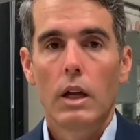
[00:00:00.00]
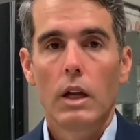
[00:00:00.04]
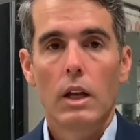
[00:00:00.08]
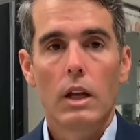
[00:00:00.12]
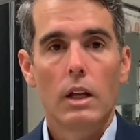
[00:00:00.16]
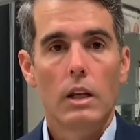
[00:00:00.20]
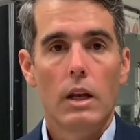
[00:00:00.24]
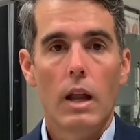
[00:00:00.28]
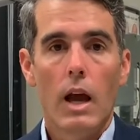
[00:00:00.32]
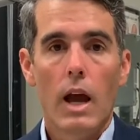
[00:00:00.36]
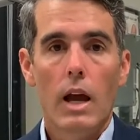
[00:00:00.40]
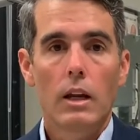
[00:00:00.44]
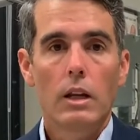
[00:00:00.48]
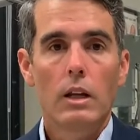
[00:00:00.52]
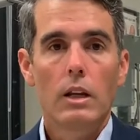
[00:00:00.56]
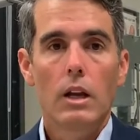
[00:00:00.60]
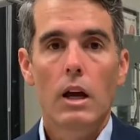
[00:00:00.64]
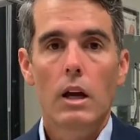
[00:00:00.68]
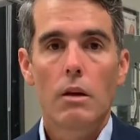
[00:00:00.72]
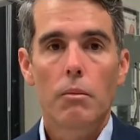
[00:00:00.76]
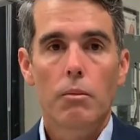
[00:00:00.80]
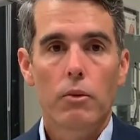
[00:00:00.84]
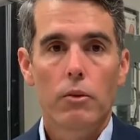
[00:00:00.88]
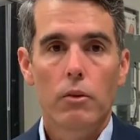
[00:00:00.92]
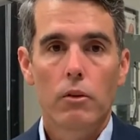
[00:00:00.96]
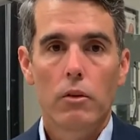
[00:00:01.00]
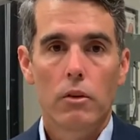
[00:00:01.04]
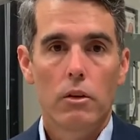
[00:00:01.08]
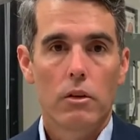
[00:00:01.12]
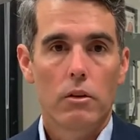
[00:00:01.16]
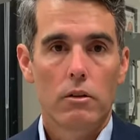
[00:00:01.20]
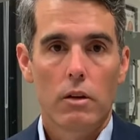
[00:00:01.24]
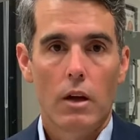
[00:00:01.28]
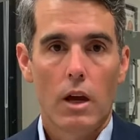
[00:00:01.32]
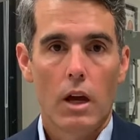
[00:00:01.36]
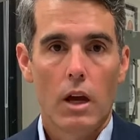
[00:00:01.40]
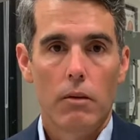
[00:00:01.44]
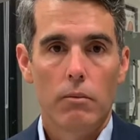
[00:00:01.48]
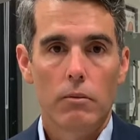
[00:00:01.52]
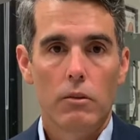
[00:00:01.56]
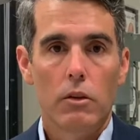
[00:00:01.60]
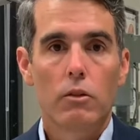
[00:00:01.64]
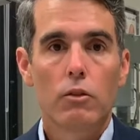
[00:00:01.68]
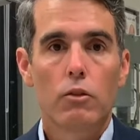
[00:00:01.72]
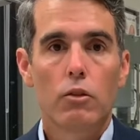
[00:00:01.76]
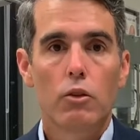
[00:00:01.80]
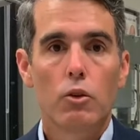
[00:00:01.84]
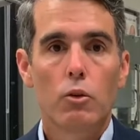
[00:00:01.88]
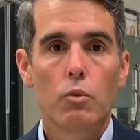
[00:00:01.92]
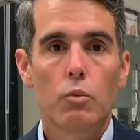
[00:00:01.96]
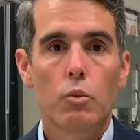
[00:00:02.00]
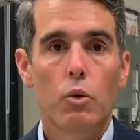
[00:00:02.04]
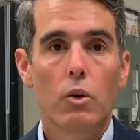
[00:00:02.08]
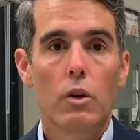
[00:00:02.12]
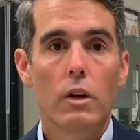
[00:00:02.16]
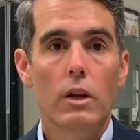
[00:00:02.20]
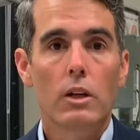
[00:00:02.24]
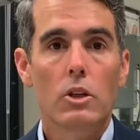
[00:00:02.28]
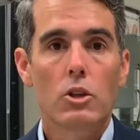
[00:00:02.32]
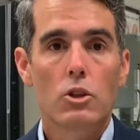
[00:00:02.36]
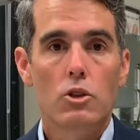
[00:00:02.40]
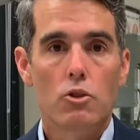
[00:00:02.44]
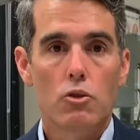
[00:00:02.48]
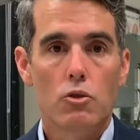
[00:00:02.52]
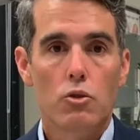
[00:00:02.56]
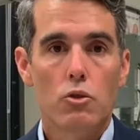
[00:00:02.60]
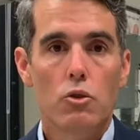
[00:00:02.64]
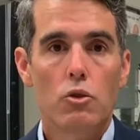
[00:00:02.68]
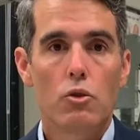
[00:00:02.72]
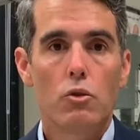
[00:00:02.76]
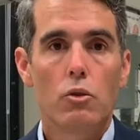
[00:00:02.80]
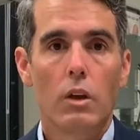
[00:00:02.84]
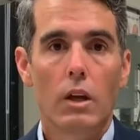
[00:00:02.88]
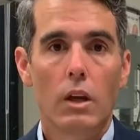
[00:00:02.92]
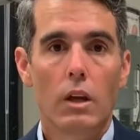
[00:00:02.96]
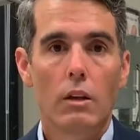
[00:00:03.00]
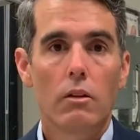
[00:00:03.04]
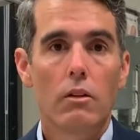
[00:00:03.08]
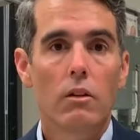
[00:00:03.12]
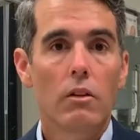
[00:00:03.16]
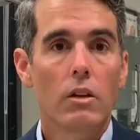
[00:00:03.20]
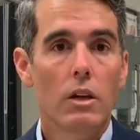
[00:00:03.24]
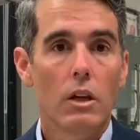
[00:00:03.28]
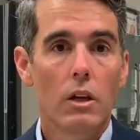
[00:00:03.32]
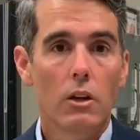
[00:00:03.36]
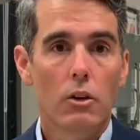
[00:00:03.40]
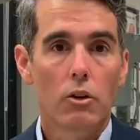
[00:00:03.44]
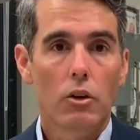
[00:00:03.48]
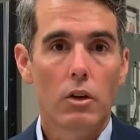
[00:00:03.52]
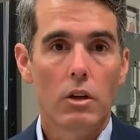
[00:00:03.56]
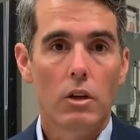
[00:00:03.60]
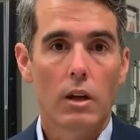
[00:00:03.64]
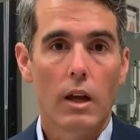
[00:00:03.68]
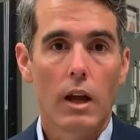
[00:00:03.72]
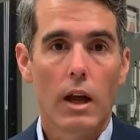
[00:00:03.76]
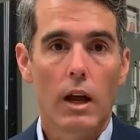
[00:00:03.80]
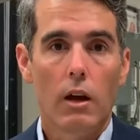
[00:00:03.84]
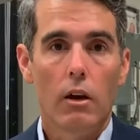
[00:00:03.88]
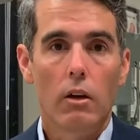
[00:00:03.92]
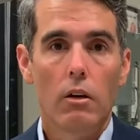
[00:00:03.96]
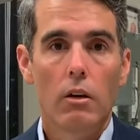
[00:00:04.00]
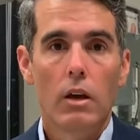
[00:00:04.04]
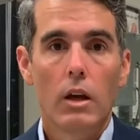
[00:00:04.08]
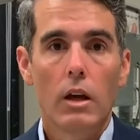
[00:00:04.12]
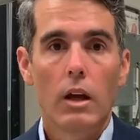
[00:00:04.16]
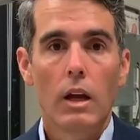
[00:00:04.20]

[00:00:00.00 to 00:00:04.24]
99% of the time, the tube will extrude into the ear canal